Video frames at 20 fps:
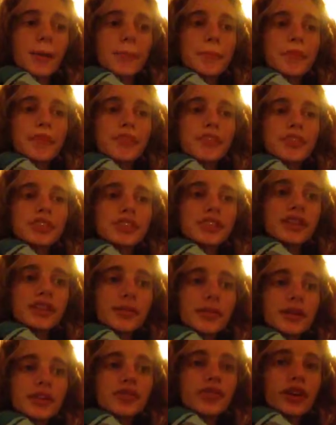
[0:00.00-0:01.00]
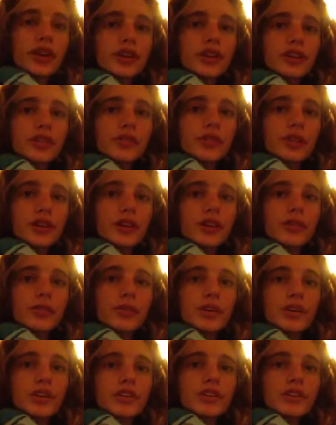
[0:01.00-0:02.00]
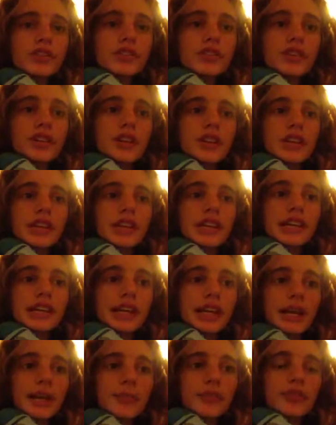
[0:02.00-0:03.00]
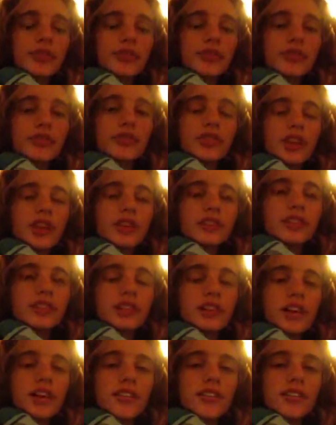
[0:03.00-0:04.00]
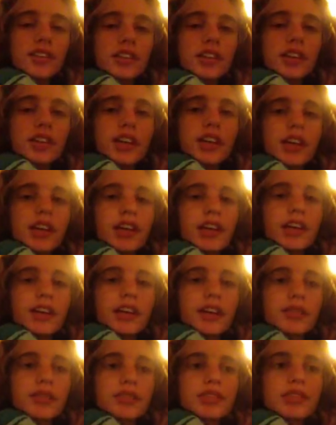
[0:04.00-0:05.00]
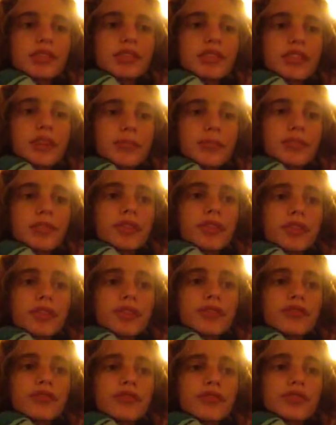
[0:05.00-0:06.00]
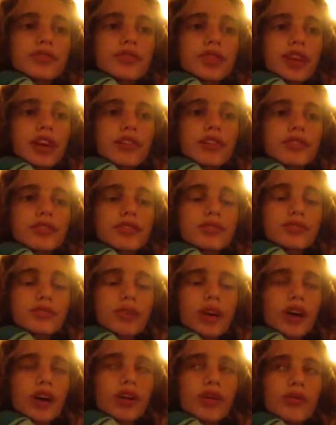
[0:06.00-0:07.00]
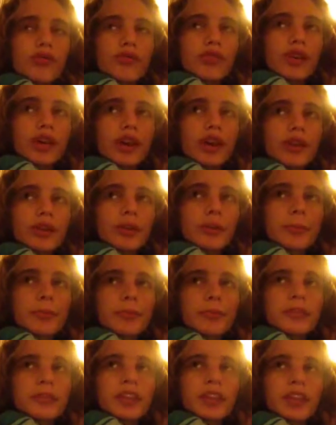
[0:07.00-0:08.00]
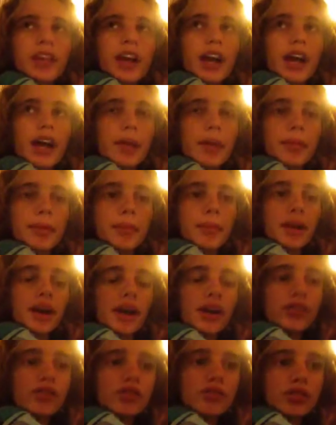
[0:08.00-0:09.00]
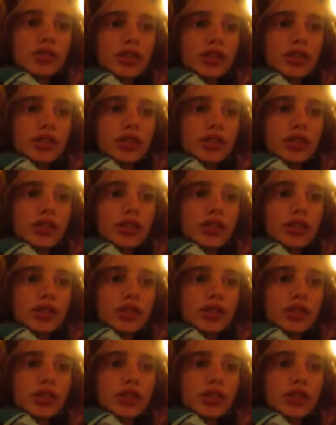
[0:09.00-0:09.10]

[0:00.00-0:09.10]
The first time I tried to quit was in April of 2011, and now it's December of 2012, and I'm about